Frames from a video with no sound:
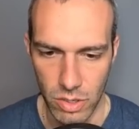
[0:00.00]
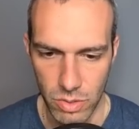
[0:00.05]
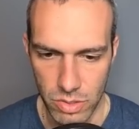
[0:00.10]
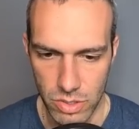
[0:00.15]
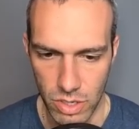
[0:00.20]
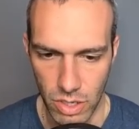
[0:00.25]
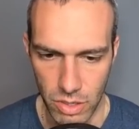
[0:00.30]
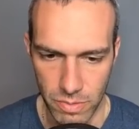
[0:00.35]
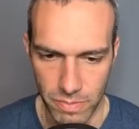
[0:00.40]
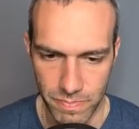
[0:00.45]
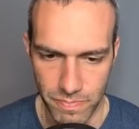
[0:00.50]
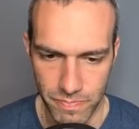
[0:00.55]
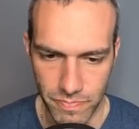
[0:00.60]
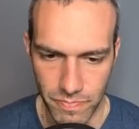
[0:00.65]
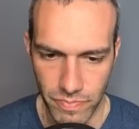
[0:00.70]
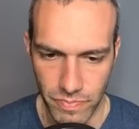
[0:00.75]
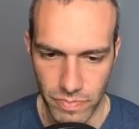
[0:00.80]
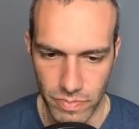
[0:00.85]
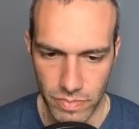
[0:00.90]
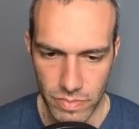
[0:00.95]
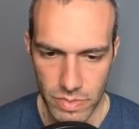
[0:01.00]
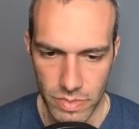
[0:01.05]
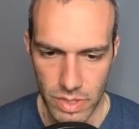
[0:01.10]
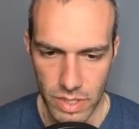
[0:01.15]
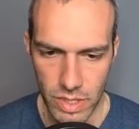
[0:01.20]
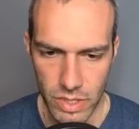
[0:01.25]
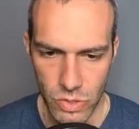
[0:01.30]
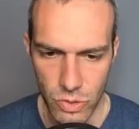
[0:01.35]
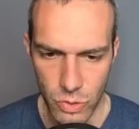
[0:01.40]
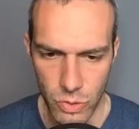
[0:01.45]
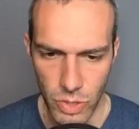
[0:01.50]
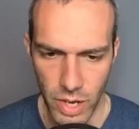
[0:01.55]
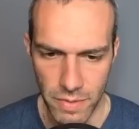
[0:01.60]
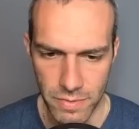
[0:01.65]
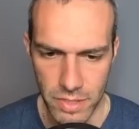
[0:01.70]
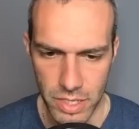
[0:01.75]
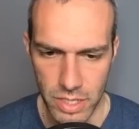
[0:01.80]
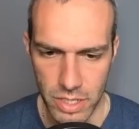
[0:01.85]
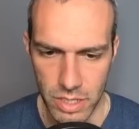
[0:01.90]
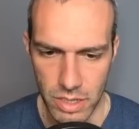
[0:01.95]
So
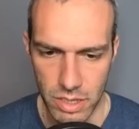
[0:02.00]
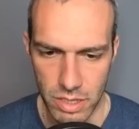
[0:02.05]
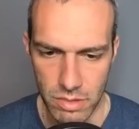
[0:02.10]
Scrafty good.